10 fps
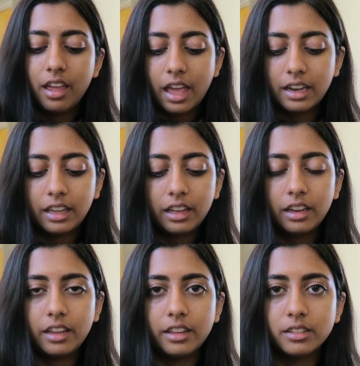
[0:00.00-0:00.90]
and
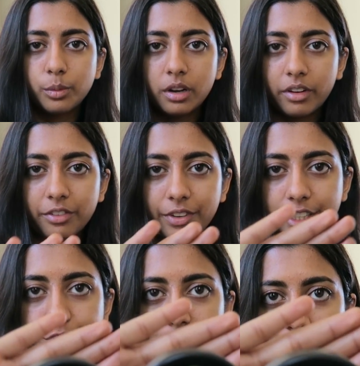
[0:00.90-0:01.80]
it is one of our
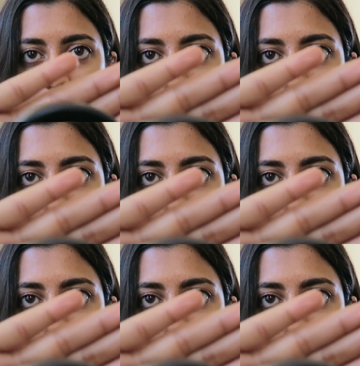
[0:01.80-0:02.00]
fresh face